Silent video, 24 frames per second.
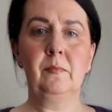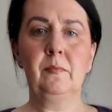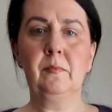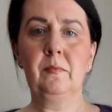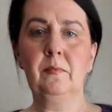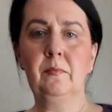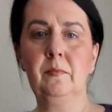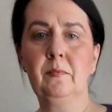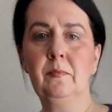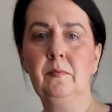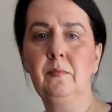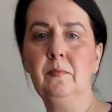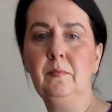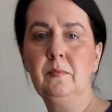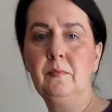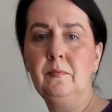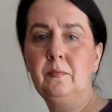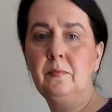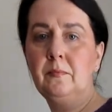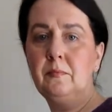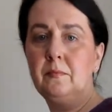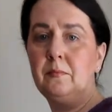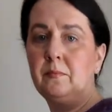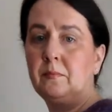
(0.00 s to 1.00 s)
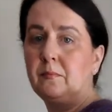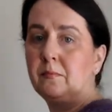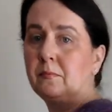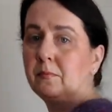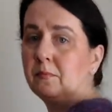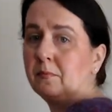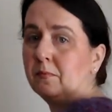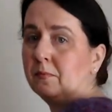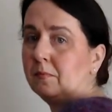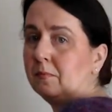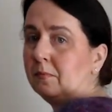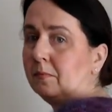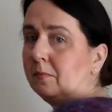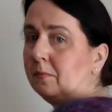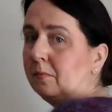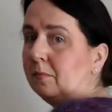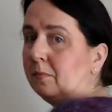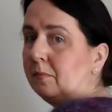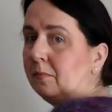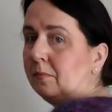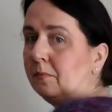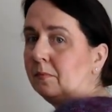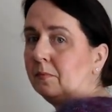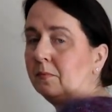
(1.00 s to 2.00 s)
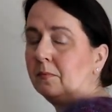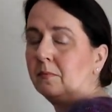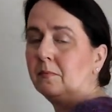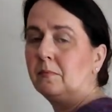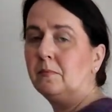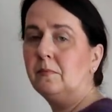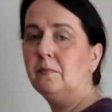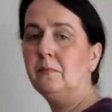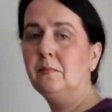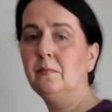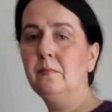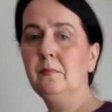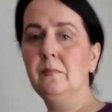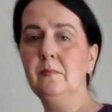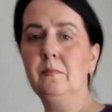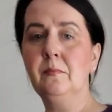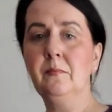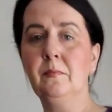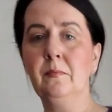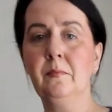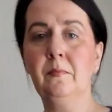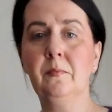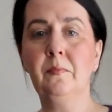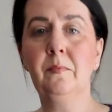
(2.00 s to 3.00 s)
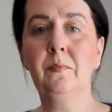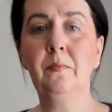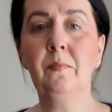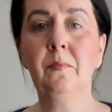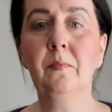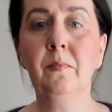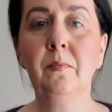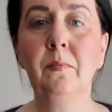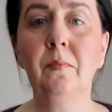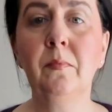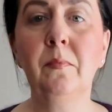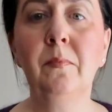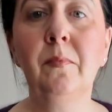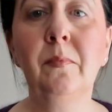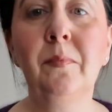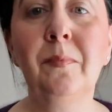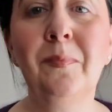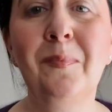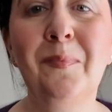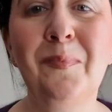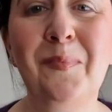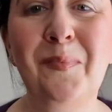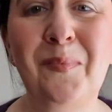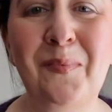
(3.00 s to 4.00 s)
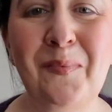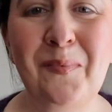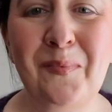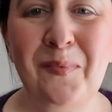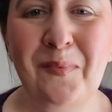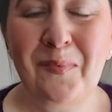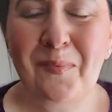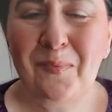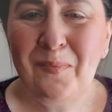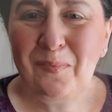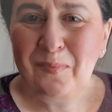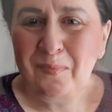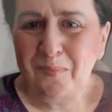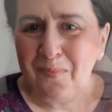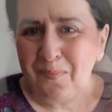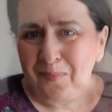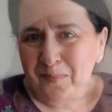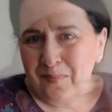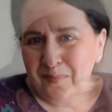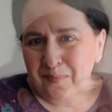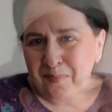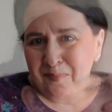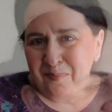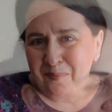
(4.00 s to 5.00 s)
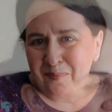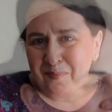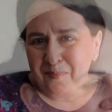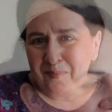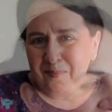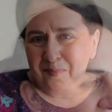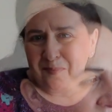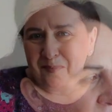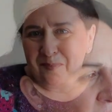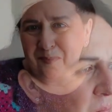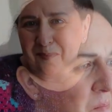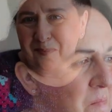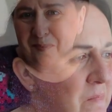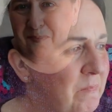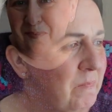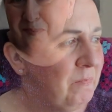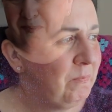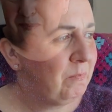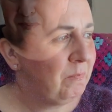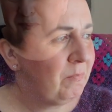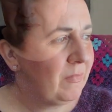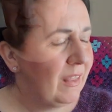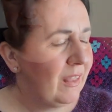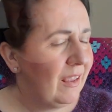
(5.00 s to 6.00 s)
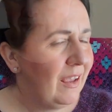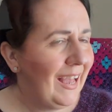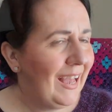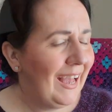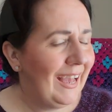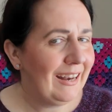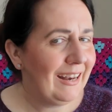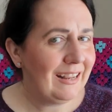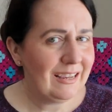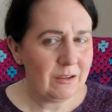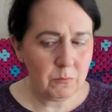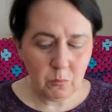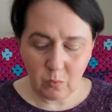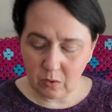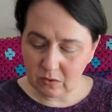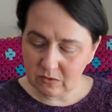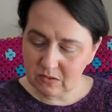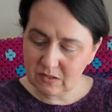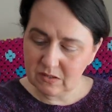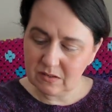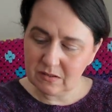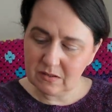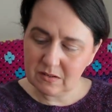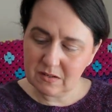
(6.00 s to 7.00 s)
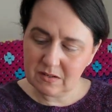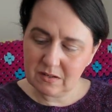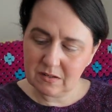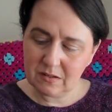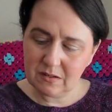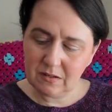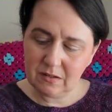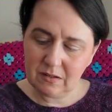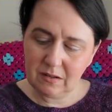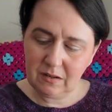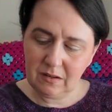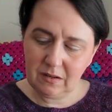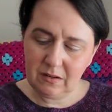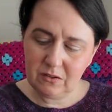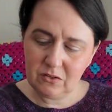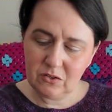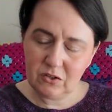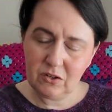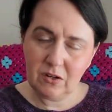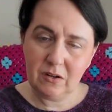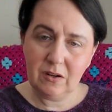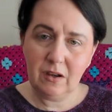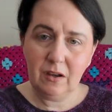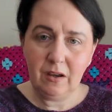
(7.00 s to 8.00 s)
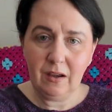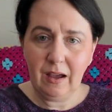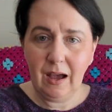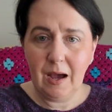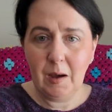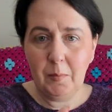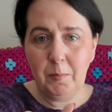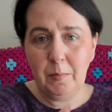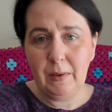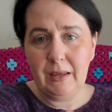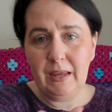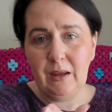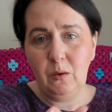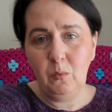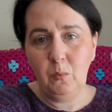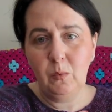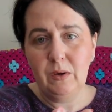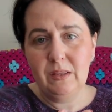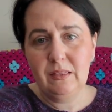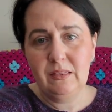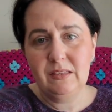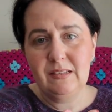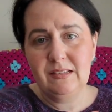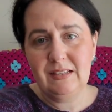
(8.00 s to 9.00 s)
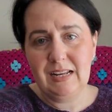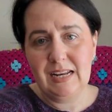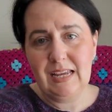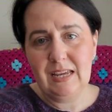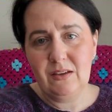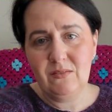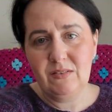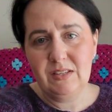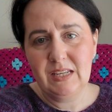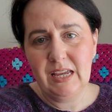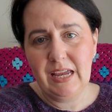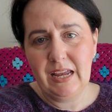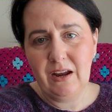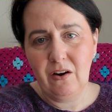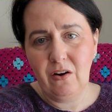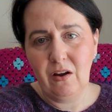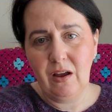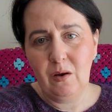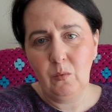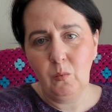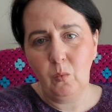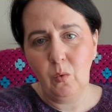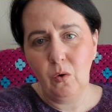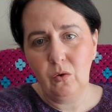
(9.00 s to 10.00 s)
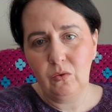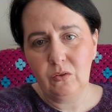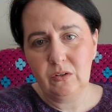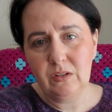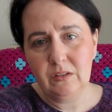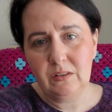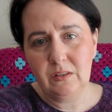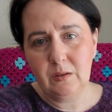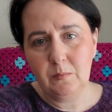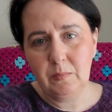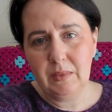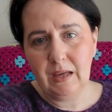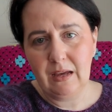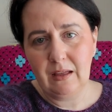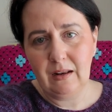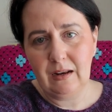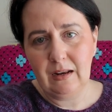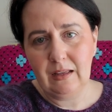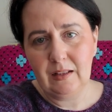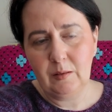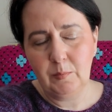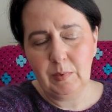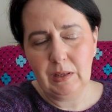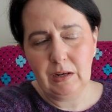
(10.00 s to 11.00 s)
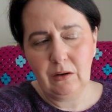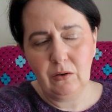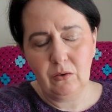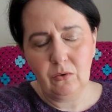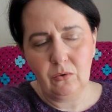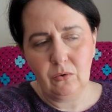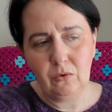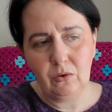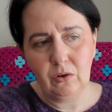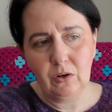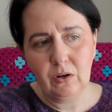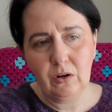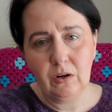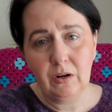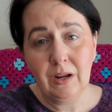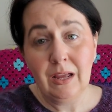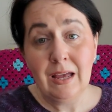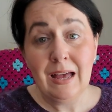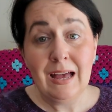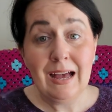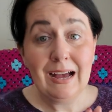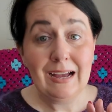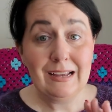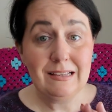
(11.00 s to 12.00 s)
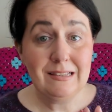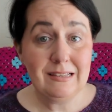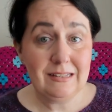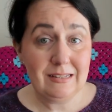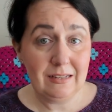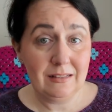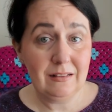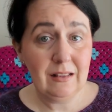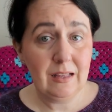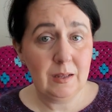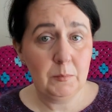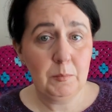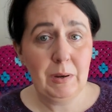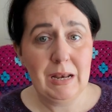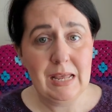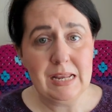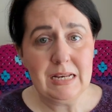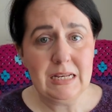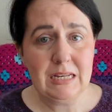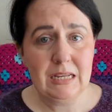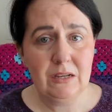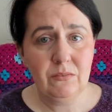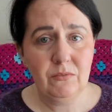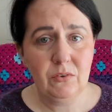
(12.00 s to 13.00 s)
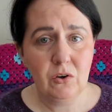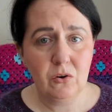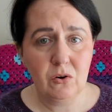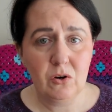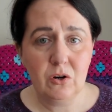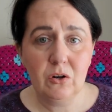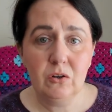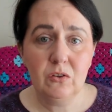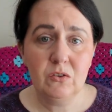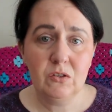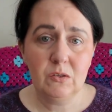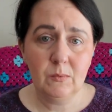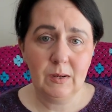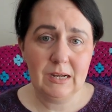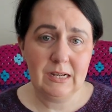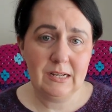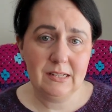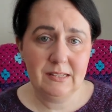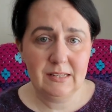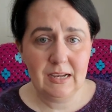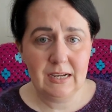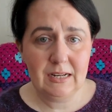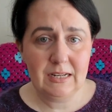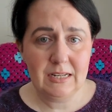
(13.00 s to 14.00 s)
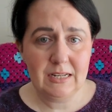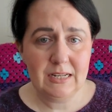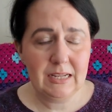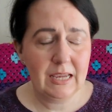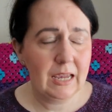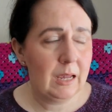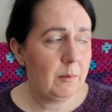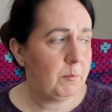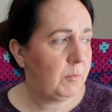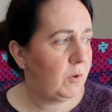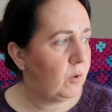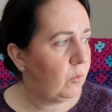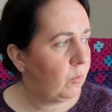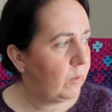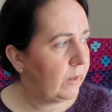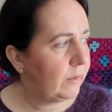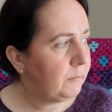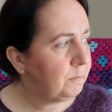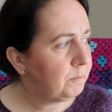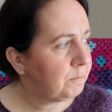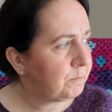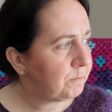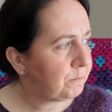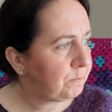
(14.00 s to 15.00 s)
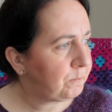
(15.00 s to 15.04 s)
I tried the sleeves on. No, I didn't. I tried the whole sweater on. And I wasn't happy with the sleeves here. I wanted them that little bit longer. I still had plenty of yarn, so I decided to keep going.